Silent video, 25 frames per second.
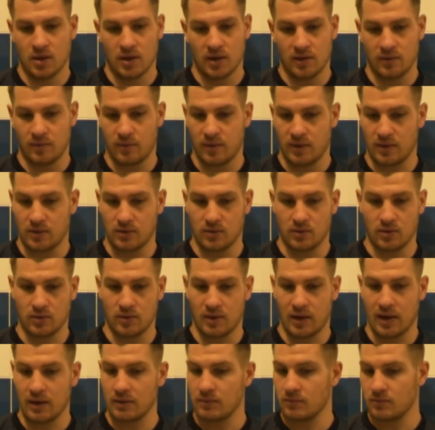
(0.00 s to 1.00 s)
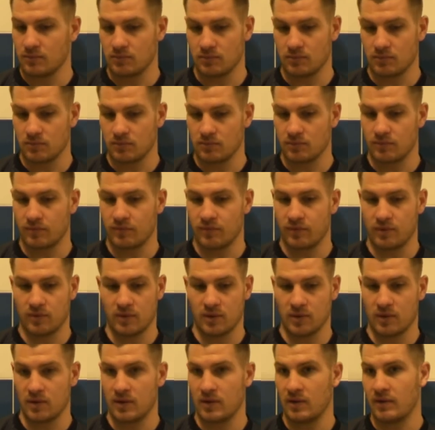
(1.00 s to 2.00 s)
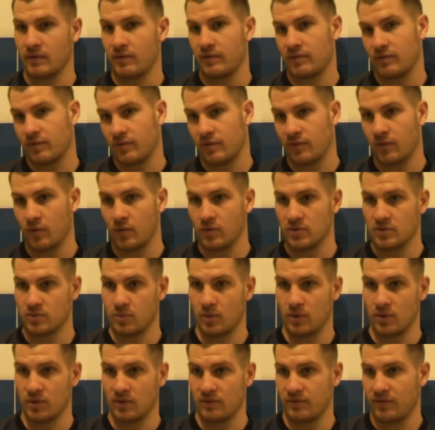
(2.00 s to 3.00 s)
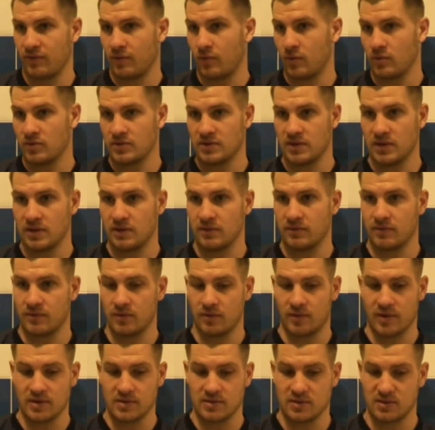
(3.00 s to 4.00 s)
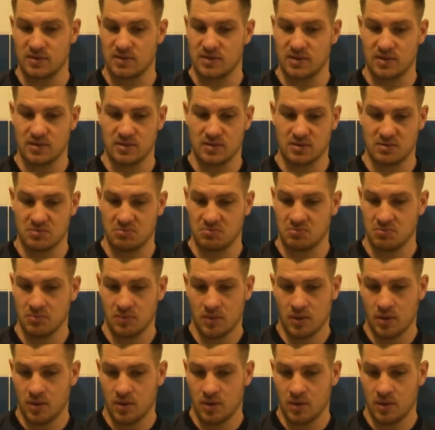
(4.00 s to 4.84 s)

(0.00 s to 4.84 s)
if we can do that for the fourth one in 14 for the rest of the season,